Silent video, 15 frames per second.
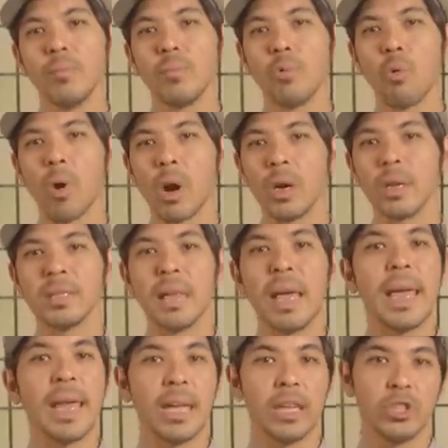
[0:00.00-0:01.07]
Pu'er is
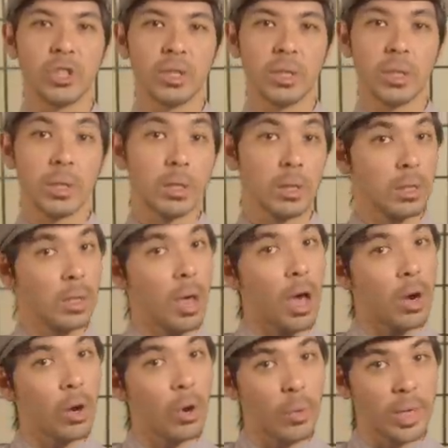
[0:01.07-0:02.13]
aged,
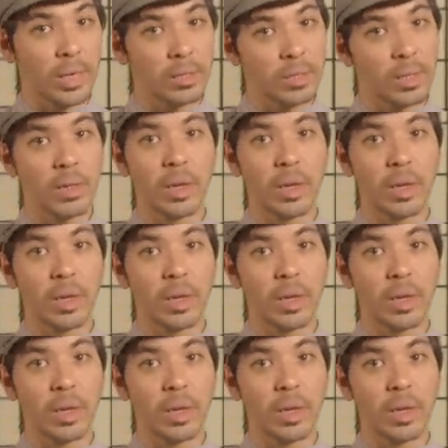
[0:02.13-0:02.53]
not always.